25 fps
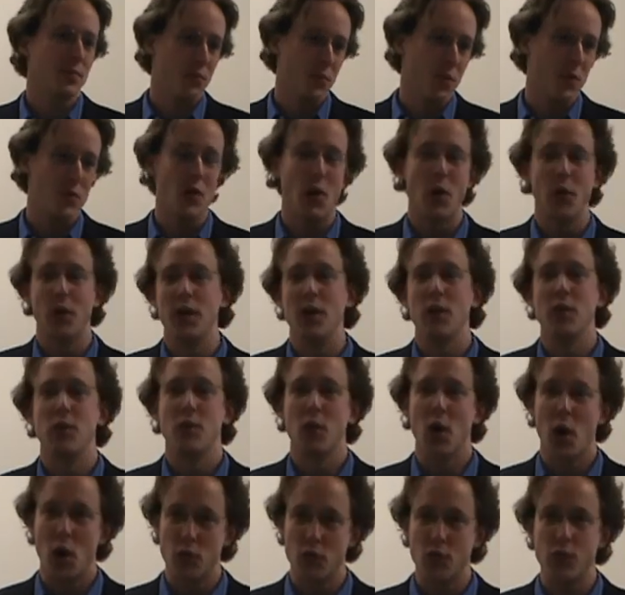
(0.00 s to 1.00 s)
You know, in
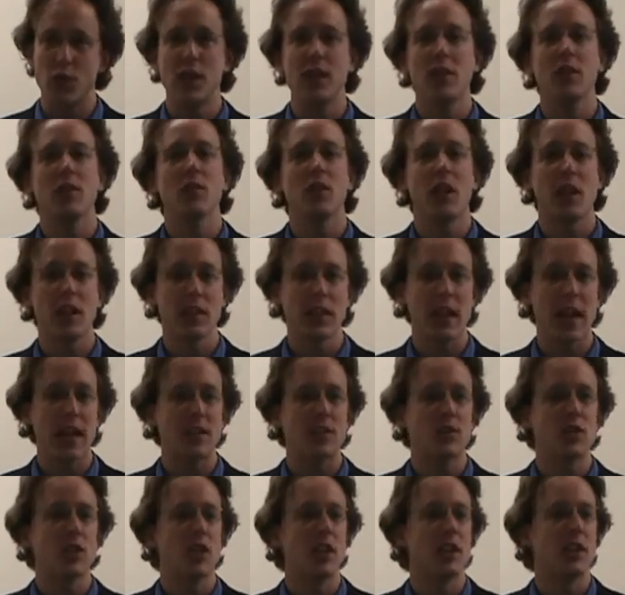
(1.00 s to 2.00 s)
a real
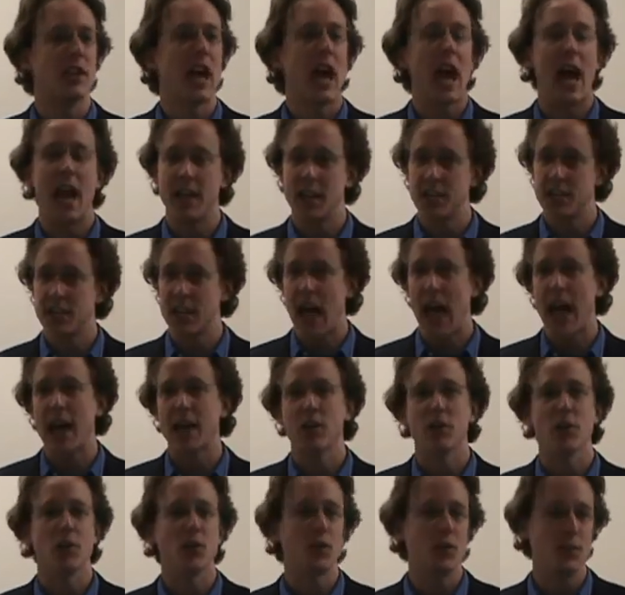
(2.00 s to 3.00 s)
election, an
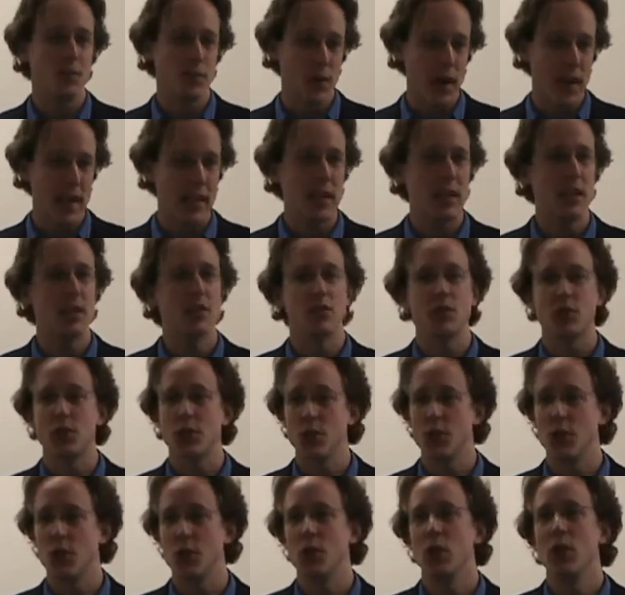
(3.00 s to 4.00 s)
attacker could break
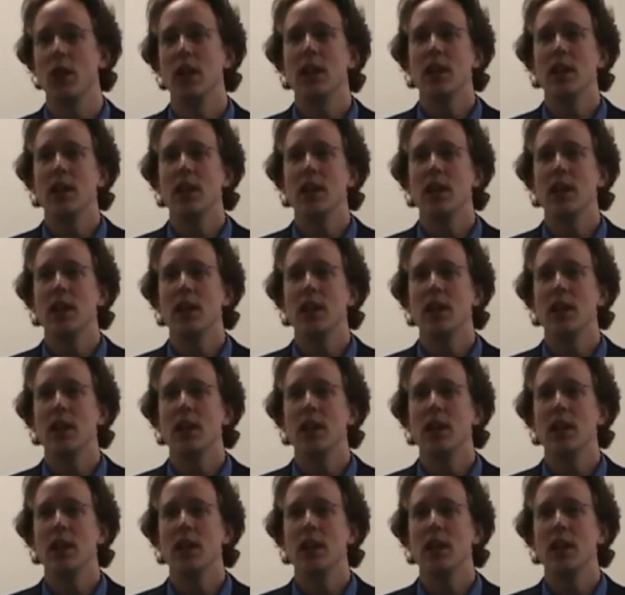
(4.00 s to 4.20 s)
into